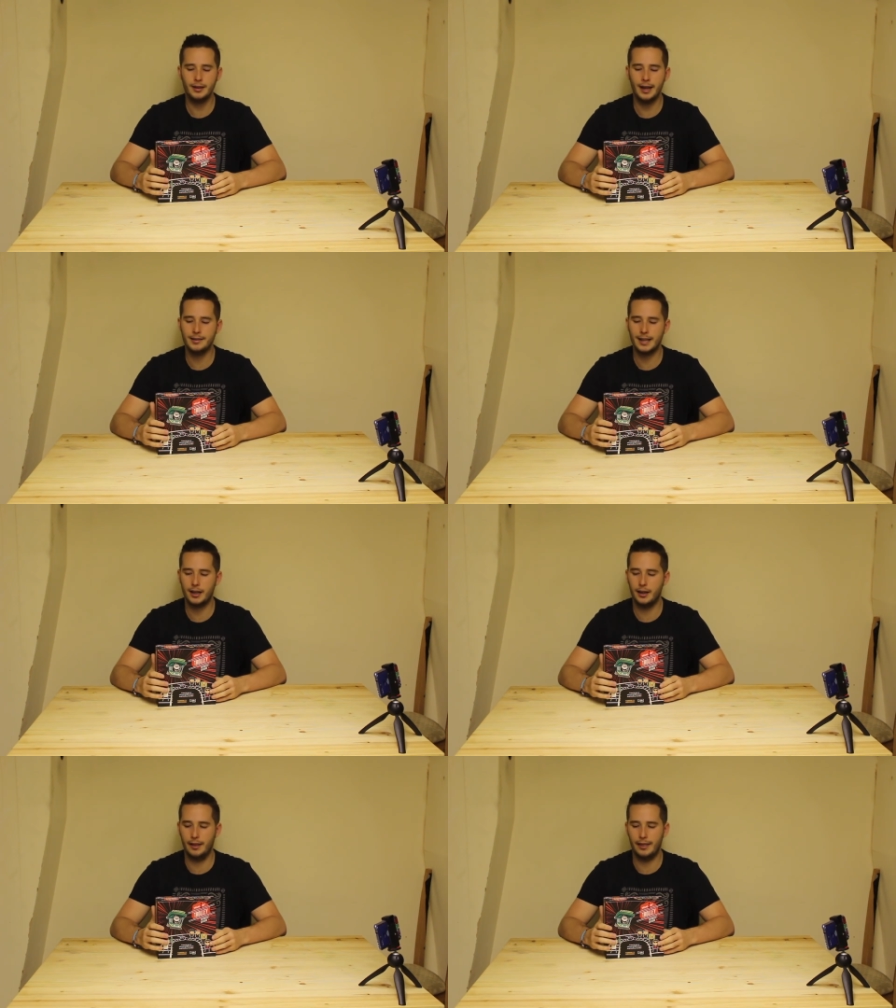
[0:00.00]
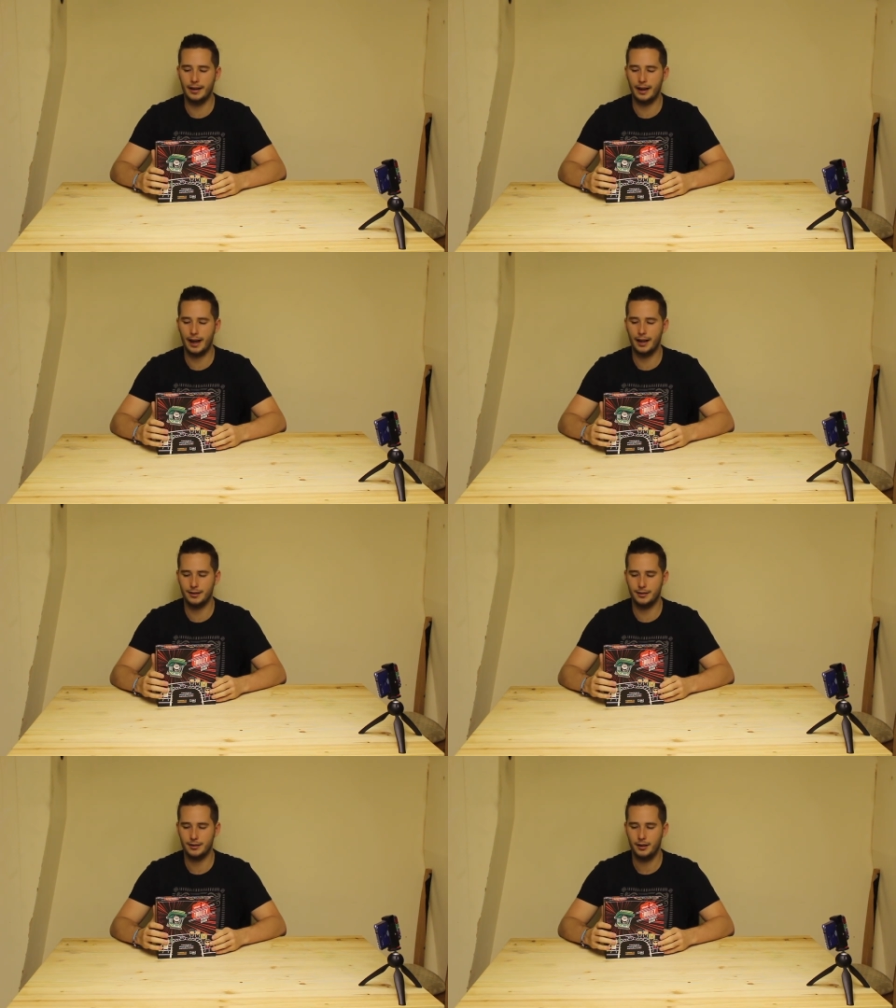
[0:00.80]
It's that kind of thing.
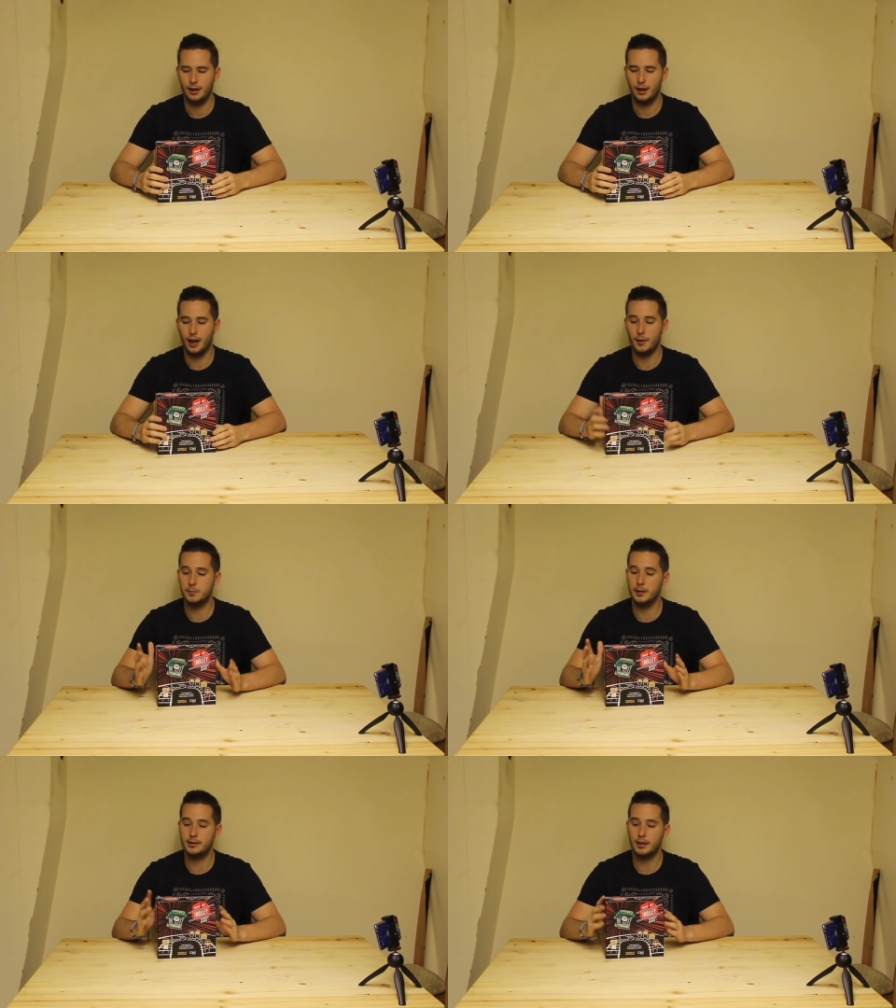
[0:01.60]
And it's by